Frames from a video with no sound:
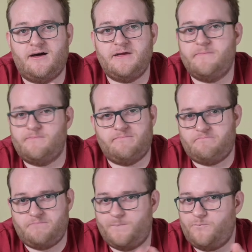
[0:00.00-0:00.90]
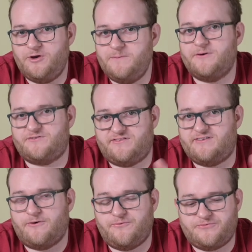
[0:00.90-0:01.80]
I am pretty much a
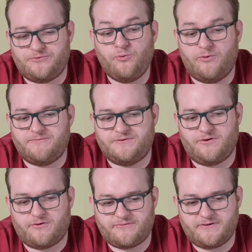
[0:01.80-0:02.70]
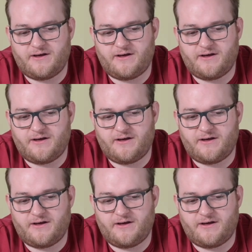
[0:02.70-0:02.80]
self-taught photographer.